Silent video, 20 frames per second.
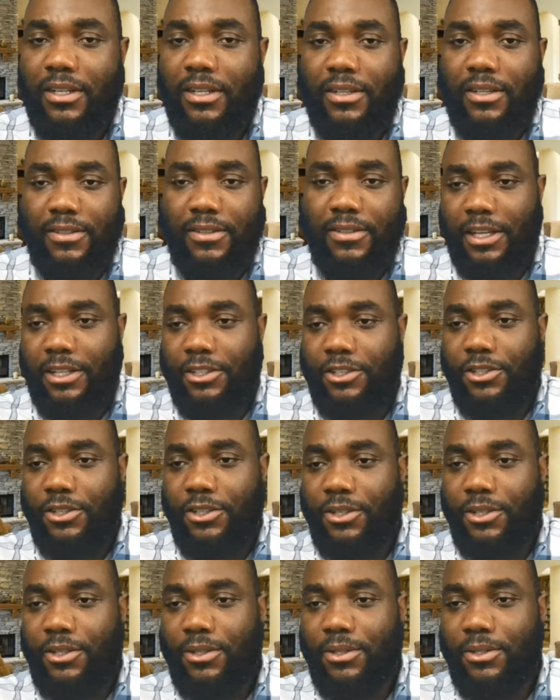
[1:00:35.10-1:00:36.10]
Thank
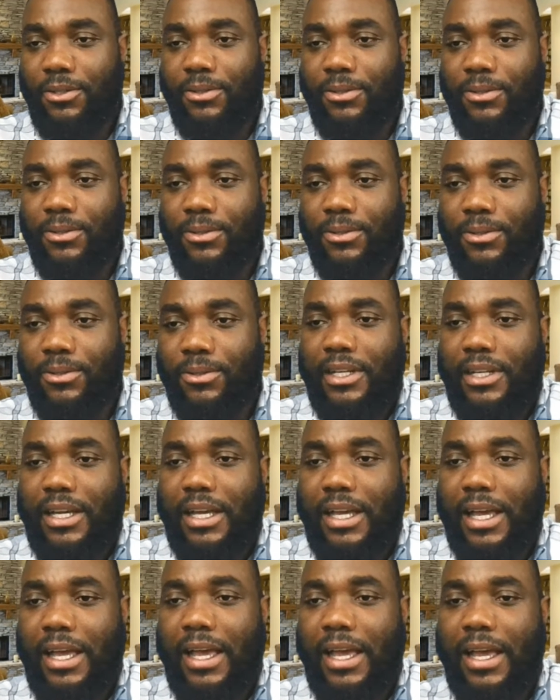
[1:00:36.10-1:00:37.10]
you,
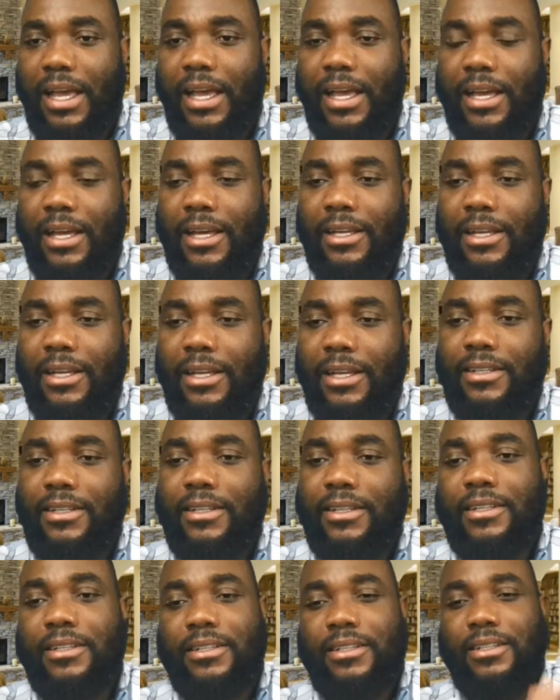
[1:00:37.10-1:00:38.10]
and
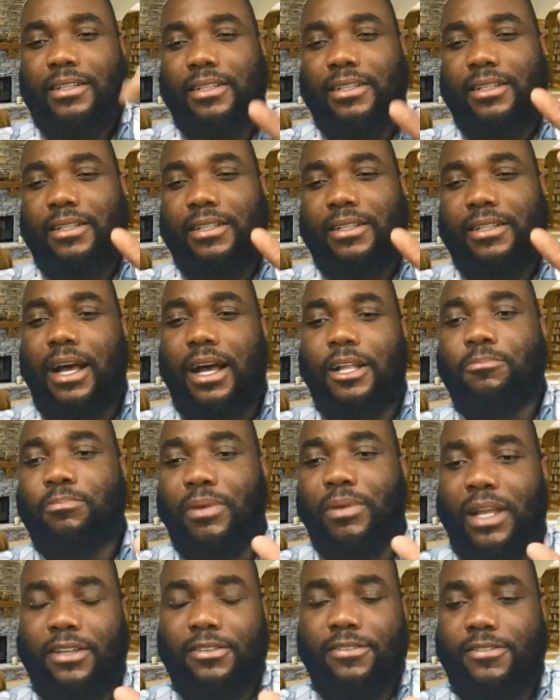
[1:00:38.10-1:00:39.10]
God
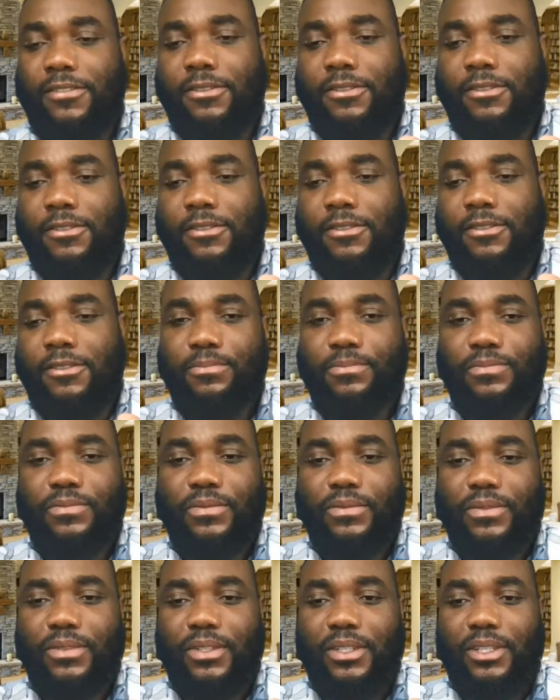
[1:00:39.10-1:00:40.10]
bless you.
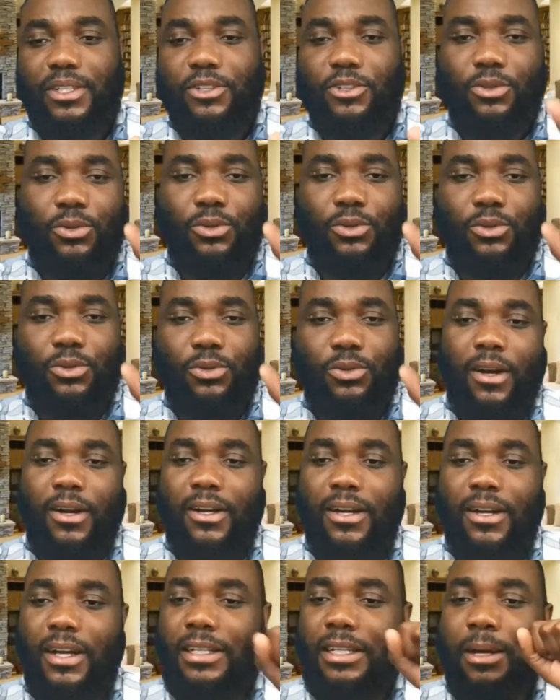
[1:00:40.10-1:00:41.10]
You are
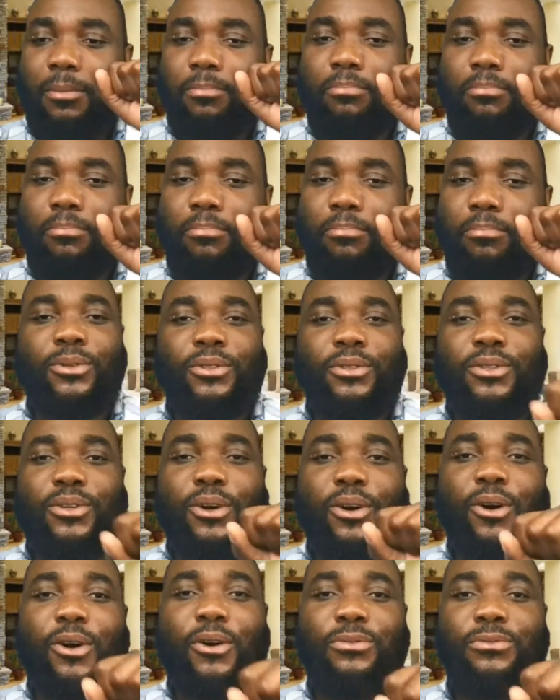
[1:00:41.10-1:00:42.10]
an abode of